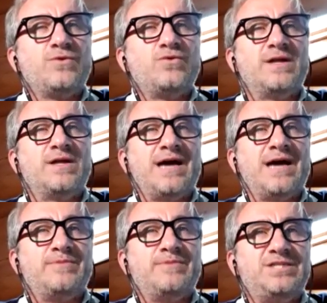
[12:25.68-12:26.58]
to
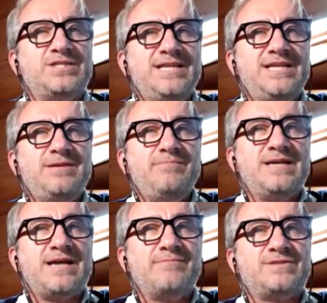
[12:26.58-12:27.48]
adapt the changing
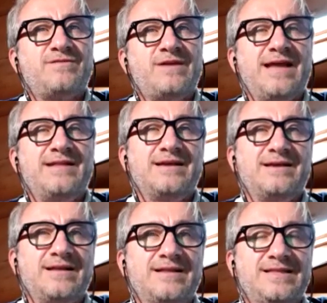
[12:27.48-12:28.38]
becomes, and
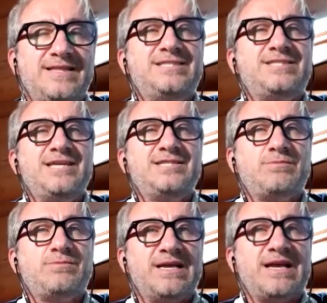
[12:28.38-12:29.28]
these
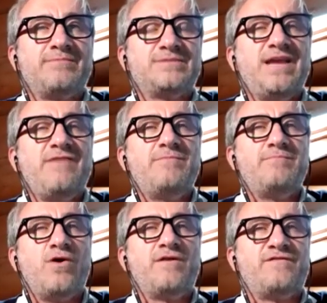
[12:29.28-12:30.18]
changes becomes even
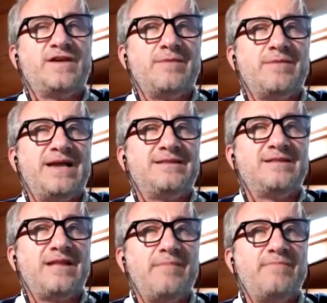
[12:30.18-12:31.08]
more
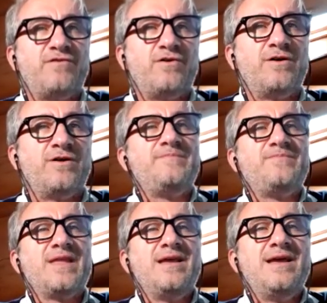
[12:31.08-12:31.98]
fundamental than before.
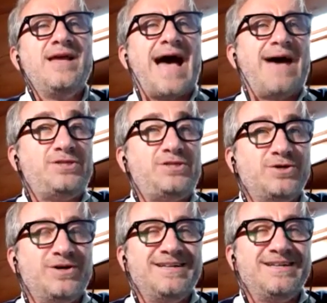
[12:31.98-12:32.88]
I'm
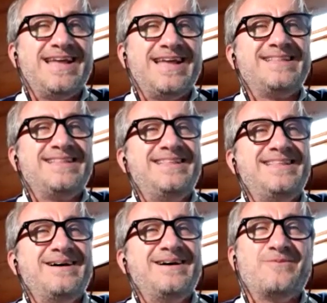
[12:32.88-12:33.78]
sure that
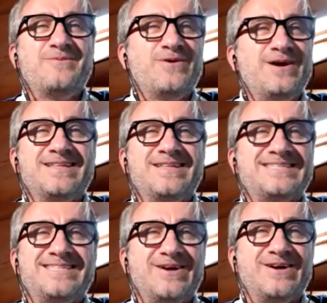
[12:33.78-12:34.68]
the world
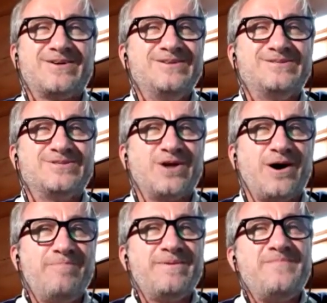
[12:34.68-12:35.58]
does not going to stop,